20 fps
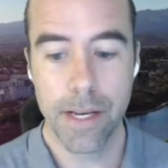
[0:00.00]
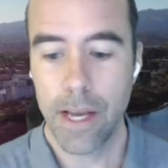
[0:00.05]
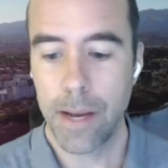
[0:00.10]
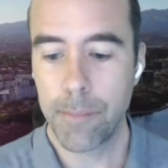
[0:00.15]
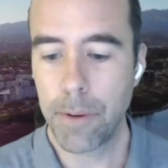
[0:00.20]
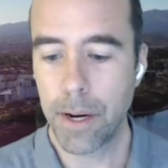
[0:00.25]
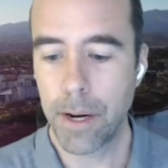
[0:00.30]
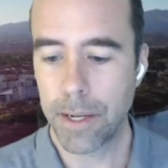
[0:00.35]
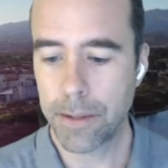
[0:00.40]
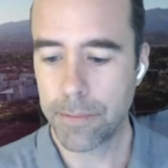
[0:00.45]

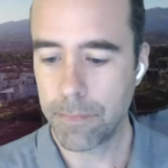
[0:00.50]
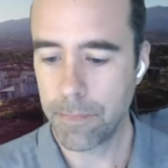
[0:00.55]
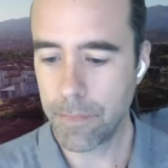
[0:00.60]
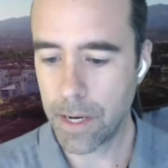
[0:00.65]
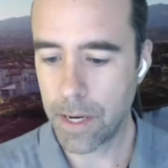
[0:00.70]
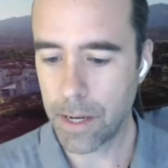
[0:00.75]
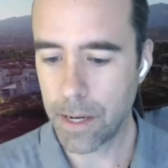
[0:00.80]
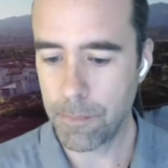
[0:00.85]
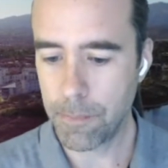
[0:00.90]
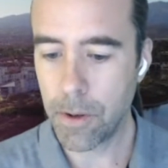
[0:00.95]
but
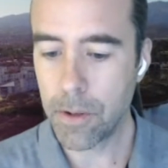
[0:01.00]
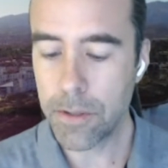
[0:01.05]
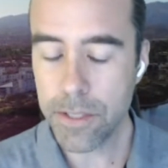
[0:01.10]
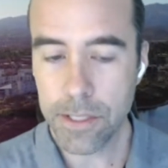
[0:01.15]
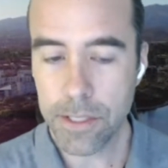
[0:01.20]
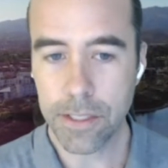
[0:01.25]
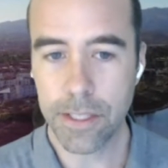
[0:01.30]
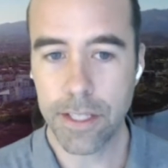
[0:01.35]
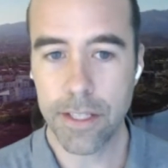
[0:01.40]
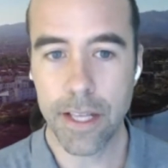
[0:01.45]

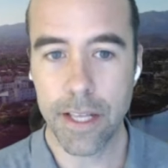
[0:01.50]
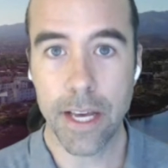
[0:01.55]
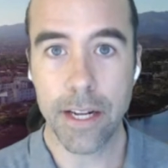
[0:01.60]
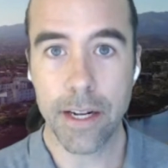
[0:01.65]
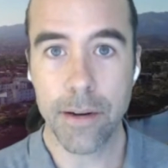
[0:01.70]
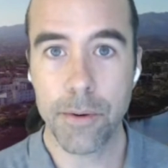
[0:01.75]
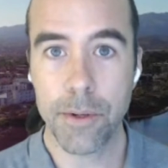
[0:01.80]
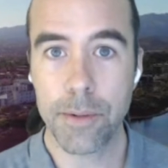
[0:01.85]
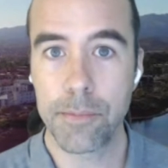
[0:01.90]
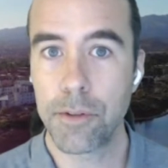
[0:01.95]
mostly then
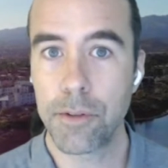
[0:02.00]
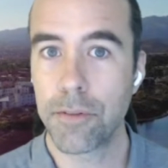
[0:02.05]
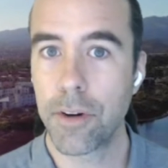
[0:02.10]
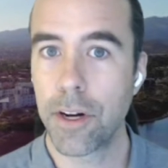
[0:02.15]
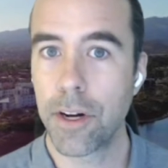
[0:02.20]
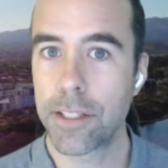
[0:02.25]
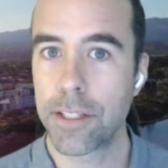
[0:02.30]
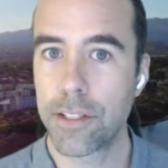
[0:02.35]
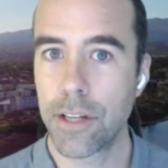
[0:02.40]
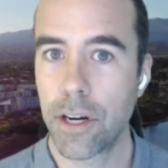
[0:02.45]
I want to move
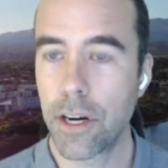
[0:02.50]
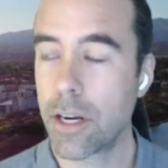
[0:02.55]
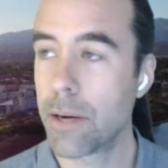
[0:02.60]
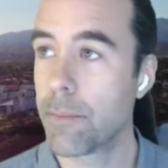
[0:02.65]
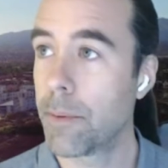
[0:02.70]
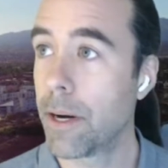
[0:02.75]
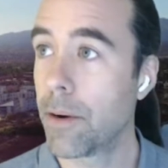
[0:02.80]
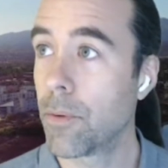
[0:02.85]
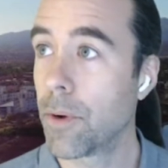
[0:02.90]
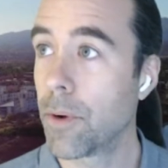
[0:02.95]
on to talk
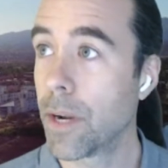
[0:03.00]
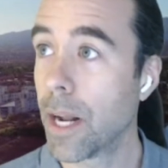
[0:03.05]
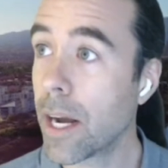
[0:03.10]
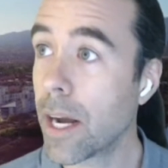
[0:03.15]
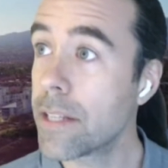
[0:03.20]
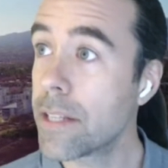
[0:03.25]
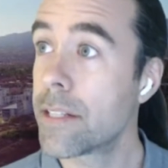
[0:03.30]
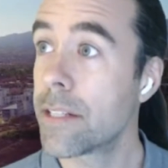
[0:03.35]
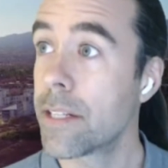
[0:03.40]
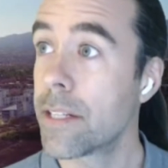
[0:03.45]
about what
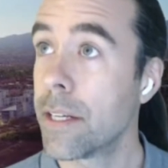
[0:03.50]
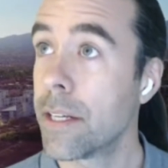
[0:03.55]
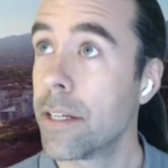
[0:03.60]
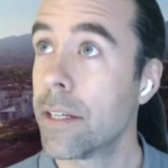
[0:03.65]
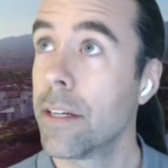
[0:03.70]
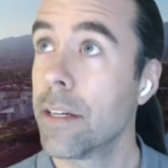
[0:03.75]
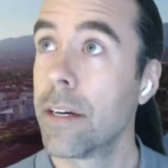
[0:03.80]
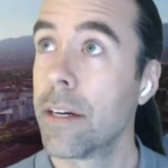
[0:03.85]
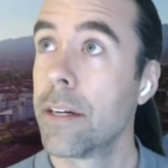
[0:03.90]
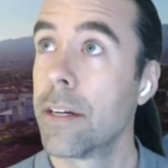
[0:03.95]
I see